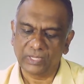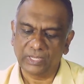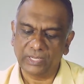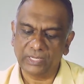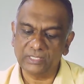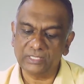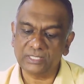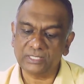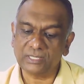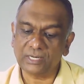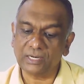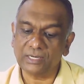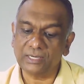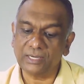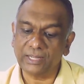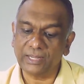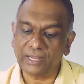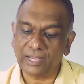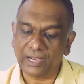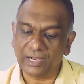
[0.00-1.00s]

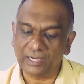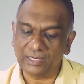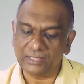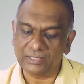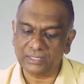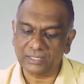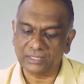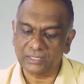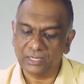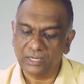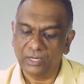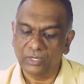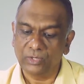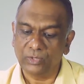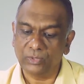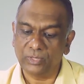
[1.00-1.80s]
instructing us